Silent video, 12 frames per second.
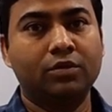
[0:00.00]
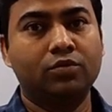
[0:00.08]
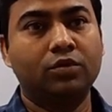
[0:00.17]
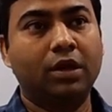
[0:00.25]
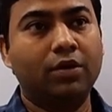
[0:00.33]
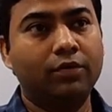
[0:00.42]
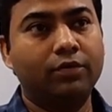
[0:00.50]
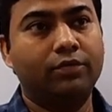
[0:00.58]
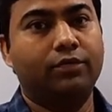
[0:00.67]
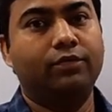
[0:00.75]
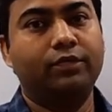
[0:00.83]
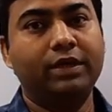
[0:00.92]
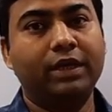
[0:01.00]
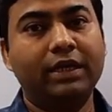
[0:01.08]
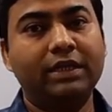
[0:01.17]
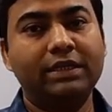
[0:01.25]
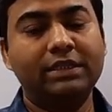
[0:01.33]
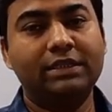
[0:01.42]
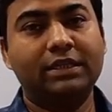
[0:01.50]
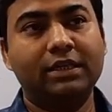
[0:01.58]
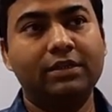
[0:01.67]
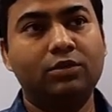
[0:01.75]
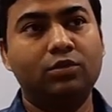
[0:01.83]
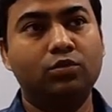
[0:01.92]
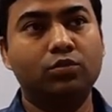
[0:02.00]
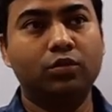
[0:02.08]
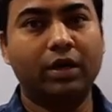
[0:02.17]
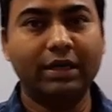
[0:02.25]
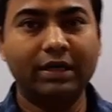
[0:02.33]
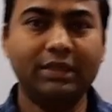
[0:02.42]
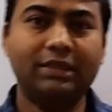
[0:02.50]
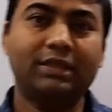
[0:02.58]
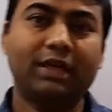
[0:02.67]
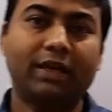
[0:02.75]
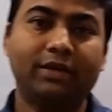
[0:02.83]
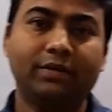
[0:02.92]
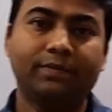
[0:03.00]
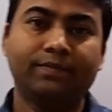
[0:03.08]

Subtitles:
So now we are in a stage to understand